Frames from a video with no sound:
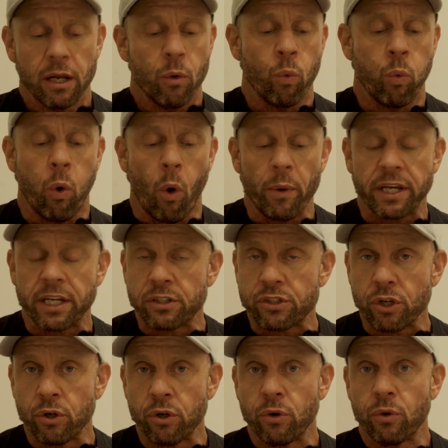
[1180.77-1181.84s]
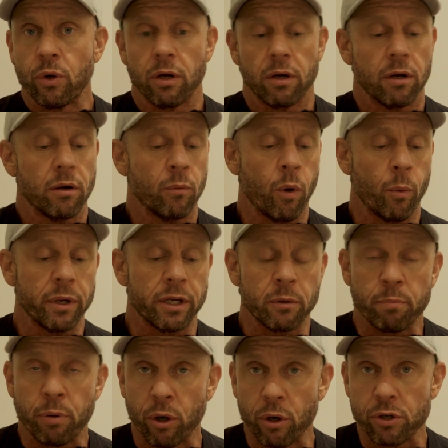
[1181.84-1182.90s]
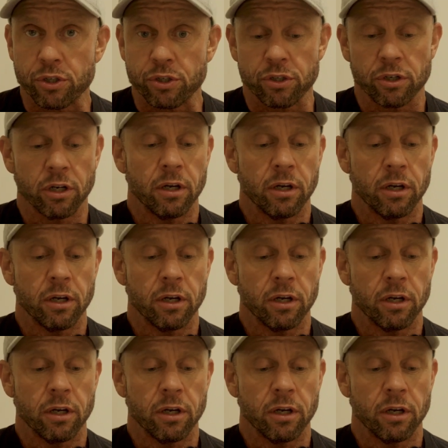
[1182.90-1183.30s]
what we could do, what we could push,